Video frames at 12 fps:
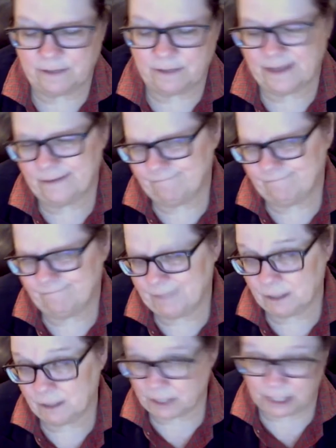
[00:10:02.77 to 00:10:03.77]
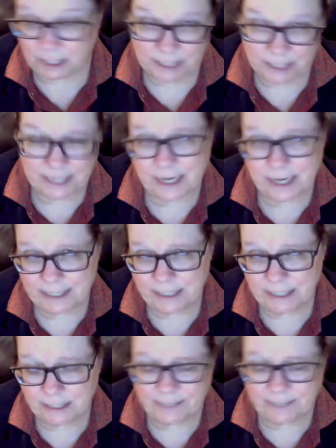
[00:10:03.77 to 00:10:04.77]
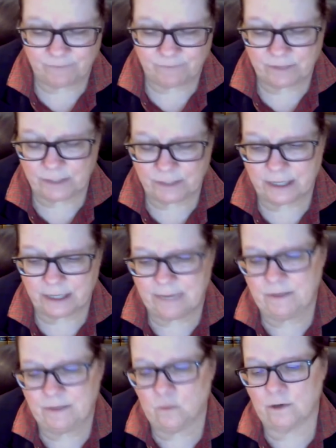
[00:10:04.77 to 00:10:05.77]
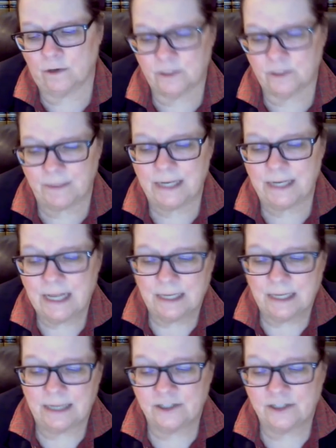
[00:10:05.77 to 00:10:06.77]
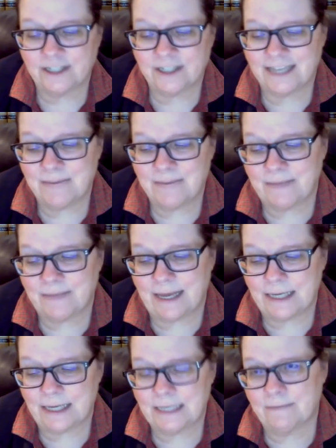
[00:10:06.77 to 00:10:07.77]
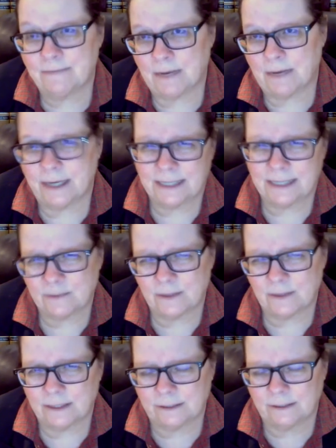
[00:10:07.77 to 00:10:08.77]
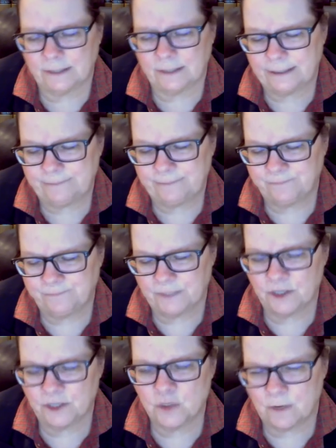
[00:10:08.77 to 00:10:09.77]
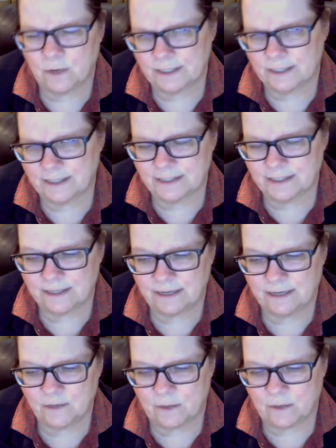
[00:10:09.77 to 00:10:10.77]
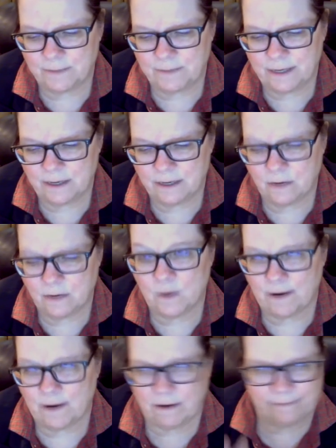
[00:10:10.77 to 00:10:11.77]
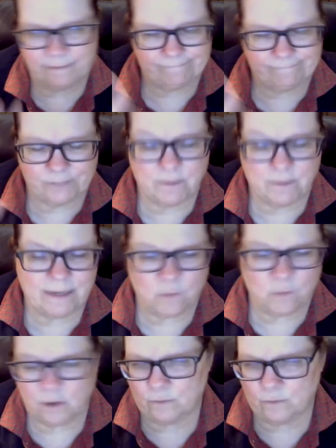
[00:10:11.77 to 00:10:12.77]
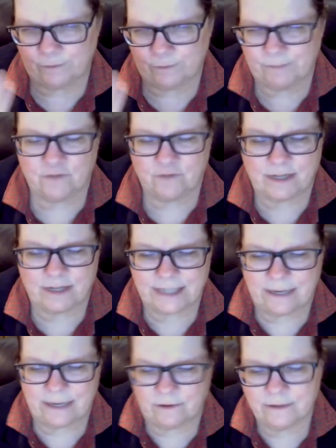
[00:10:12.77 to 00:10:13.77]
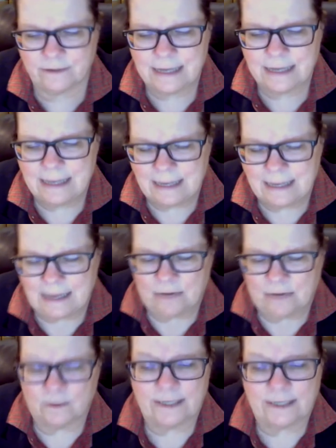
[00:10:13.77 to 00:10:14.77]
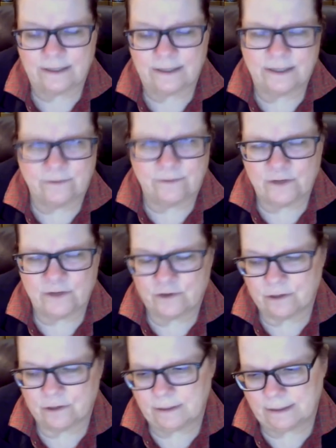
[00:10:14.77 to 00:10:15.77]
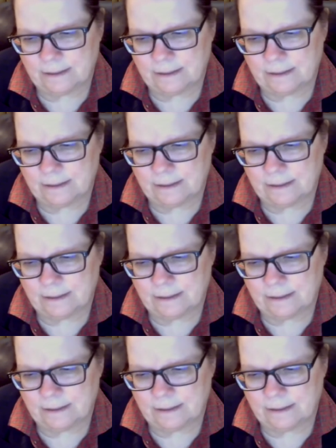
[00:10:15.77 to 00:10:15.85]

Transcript: that in consolidated ideally if the timing works, but just keep that in mind. And that's one of the little nuances you want to be aware of, and there are many more, and we'll address that on really in the future